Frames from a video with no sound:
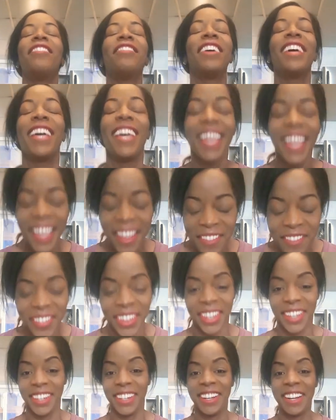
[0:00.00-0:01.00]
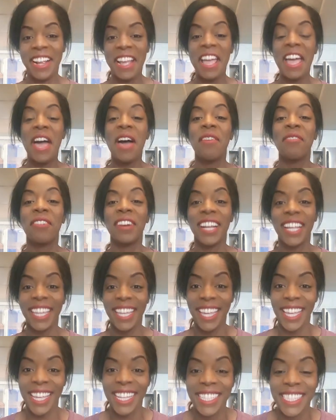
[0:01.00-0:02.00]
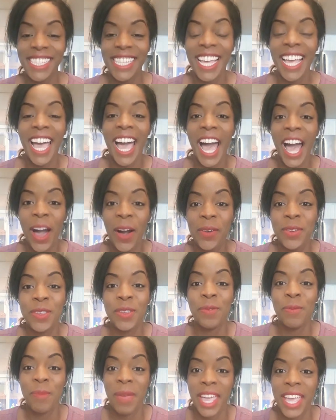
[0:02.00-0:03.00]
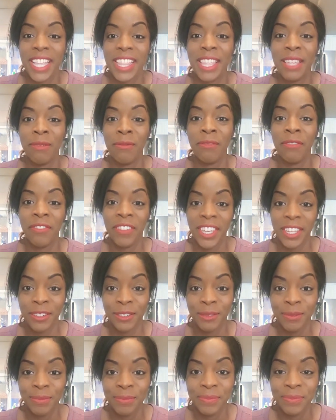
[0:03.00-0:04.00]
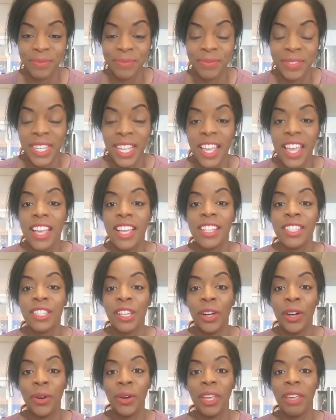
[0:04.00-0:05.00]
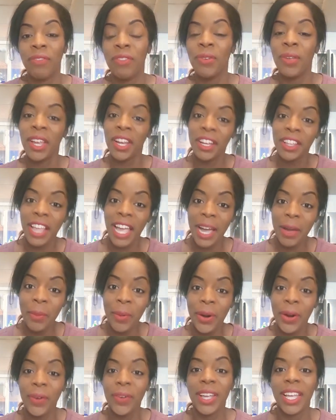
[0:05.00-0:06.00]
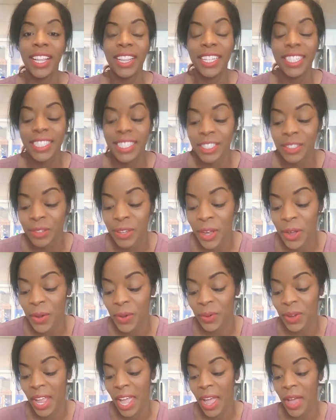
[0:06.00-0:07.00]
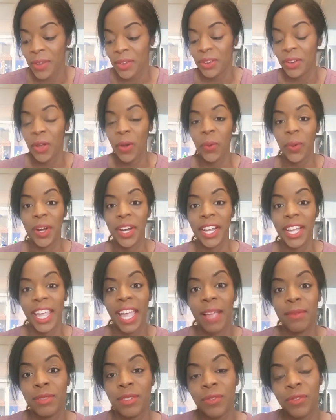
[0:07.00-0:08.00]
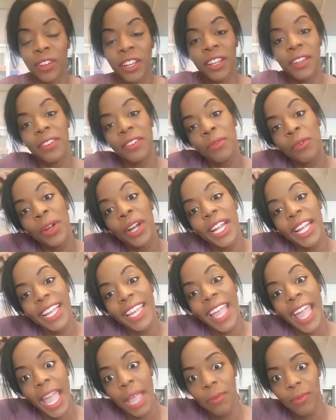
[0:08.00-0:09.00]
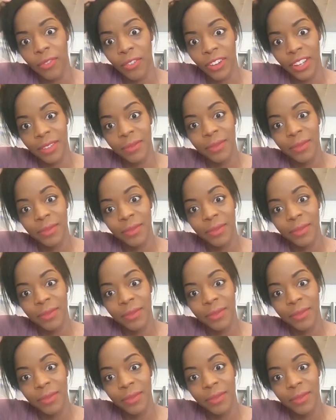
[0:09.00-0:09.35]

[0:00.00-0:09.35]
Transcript: ever forget how you made them feel." So if you hear that quote, at least now you know where it came from. Where it came from.